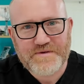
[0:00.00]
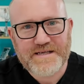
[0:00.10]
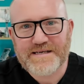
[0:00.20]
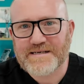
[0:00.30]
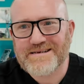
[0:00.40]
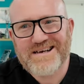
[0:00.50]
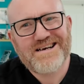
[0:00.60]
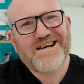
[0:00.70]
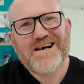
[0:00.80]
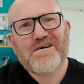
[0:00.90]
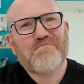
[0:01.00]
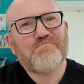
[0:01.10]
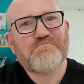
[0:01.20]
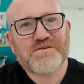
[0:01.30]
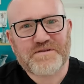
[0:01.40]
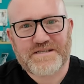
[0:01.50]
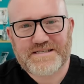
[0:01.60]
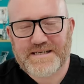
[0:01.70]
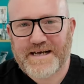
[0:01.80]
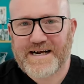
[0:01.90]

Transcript: Within months,